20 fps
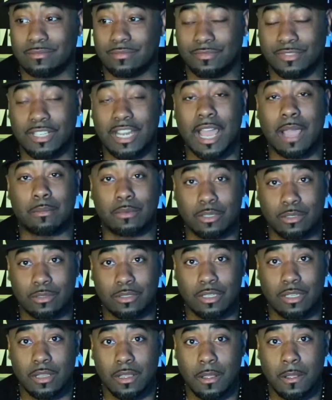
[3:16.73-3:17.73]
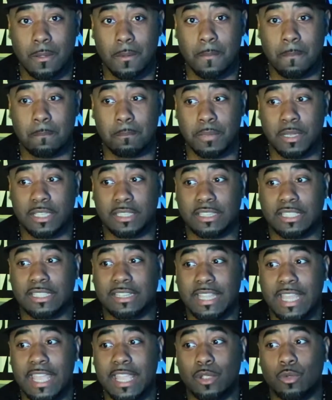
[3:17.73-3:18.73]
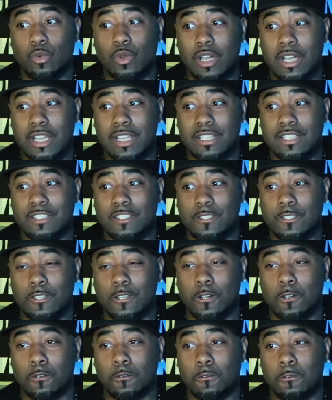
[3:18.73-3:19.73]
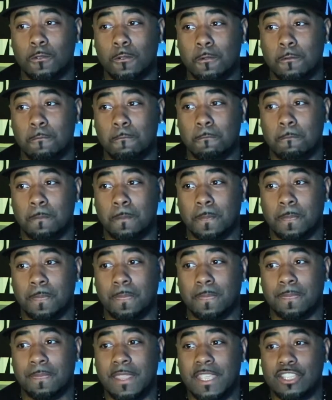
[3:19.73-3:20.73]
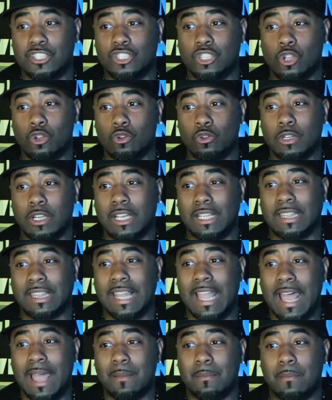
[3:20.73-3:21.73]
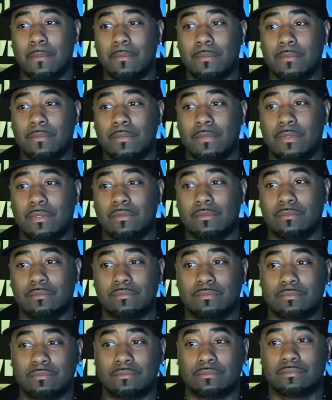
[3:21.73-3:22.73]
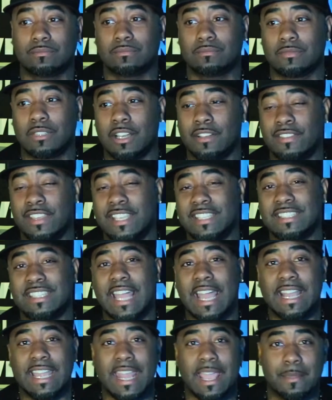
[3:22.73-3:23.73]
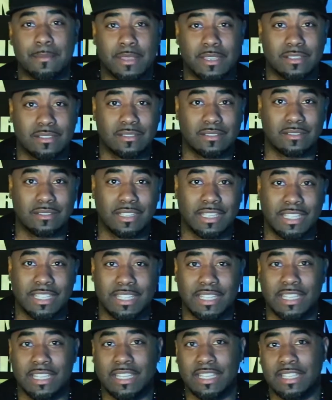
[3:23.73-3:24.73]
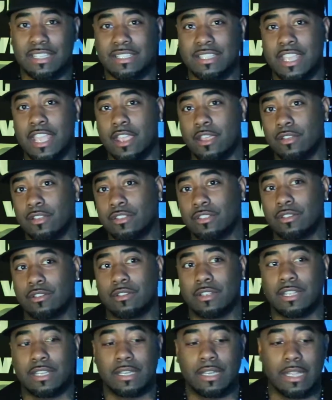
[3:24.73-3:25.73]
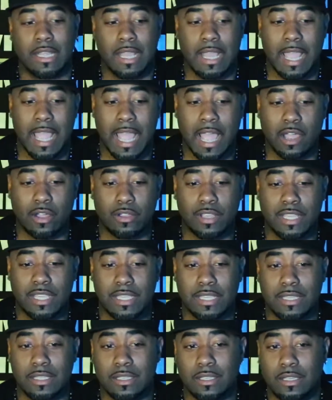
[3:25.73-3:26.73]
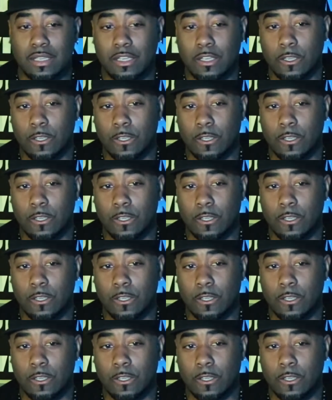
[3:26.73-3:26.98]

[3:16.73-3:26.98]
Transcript: Phenomenal. But the thing was, they showed a lot of his dynamics and his character and how he